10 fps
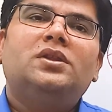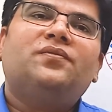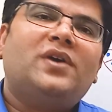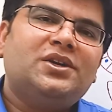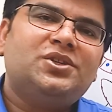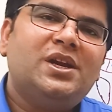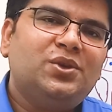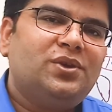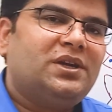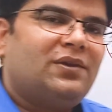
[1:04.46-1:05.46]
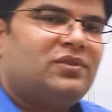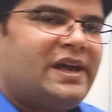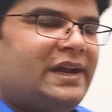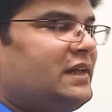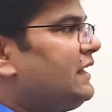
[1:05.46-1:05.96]
The functional unit of
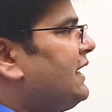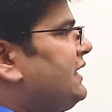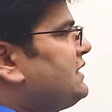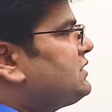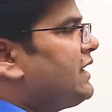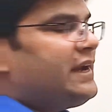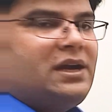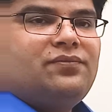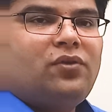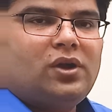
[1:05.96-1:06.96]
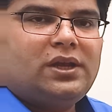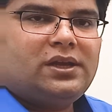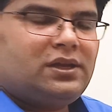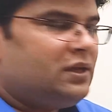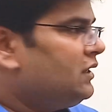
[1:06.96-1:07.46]
thyroid gland is thyroid
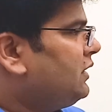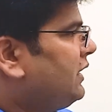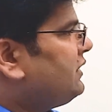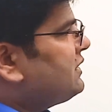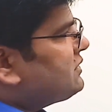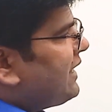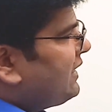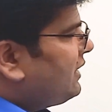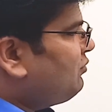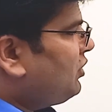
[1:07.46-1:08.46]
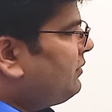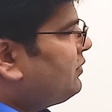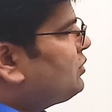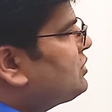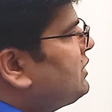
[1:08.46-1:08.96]
follicle. In this diagram, you are
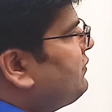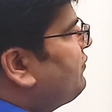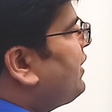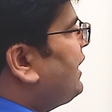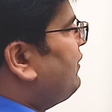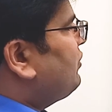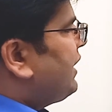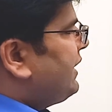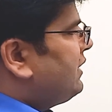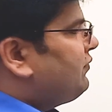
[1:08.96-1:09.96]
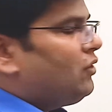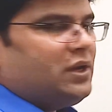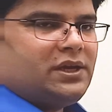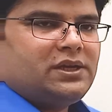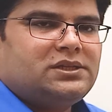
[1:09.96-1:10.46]
able to see five thyroid
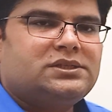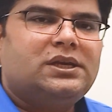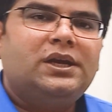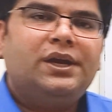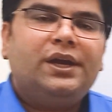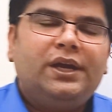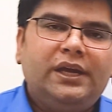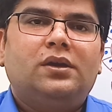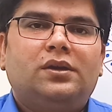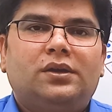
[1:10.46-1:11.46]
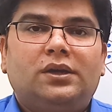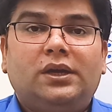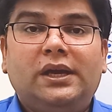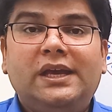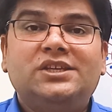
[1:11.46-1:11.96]
follicles.
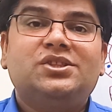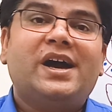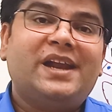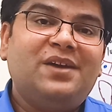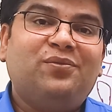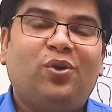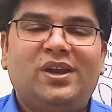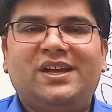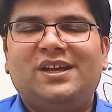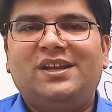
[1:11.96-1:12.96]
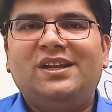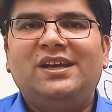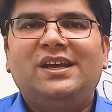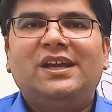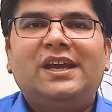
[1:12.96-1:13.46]
Each thyroid
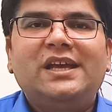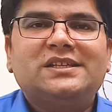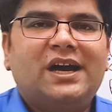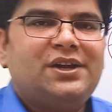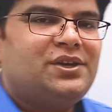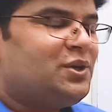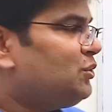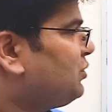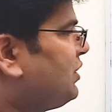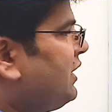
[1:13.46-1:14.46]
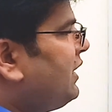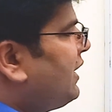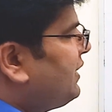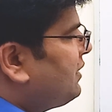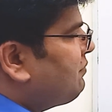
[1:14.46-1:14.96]
follicle is 100 to
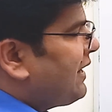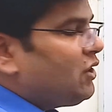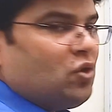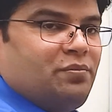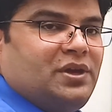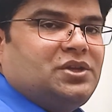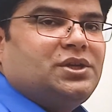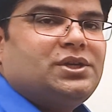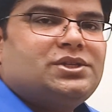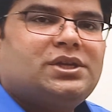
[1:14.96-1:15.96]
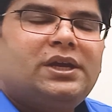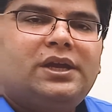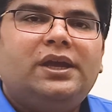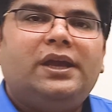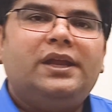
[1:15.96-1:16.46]
300 micrometers
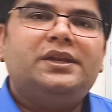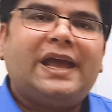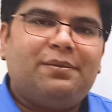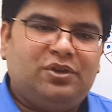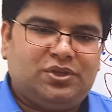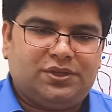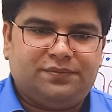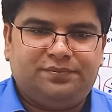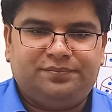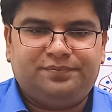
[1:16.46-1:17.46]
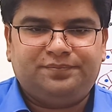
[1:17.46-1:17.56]
in diameter.